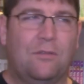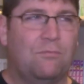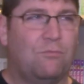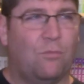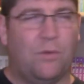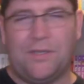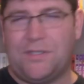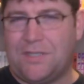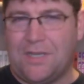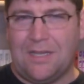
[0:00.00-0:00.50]

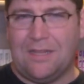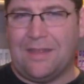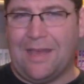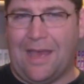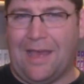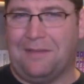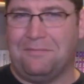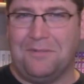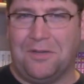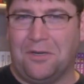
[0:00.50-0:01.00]
We see
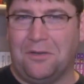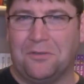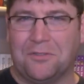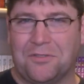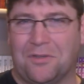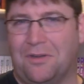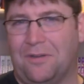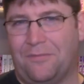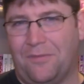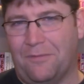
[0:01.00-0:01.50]
that, you know,
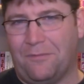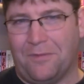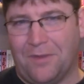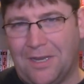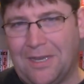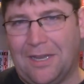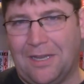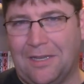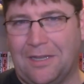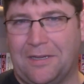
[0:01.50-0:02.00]
sort of a
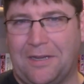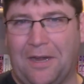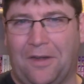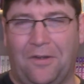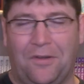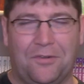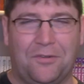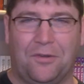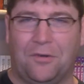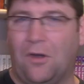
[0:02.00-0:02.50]
vanilla
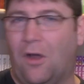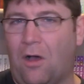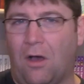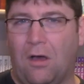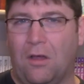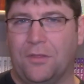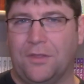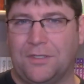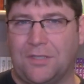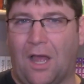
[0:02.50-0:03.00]
character
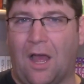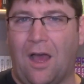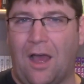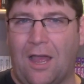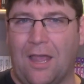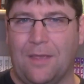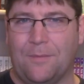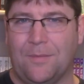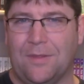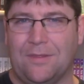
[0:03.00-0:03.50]
all the
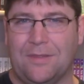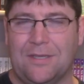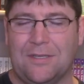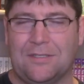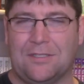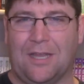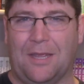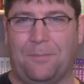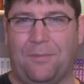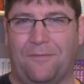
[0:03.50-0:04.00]
time in these
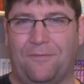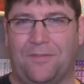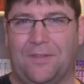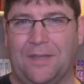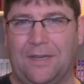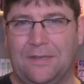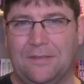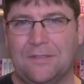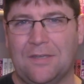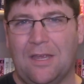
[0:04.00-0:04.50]
type of
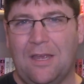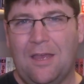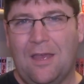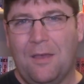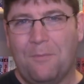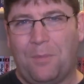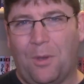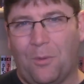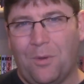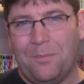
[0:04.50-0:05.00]
things.
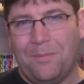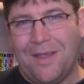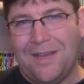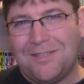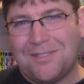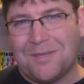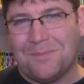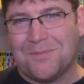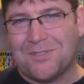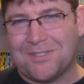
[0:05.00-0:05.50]
But what
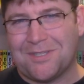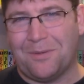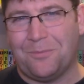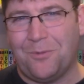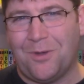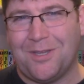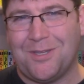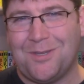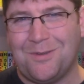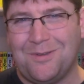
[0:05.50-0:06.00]
makes him
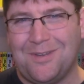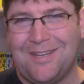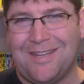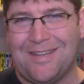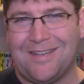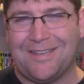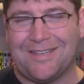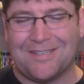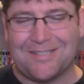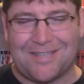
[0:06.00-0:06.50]
somewhat
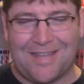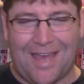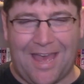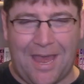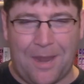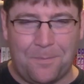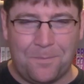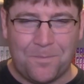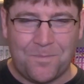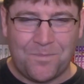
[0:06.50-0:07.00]
unique is
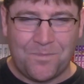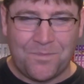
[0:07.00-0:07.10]
that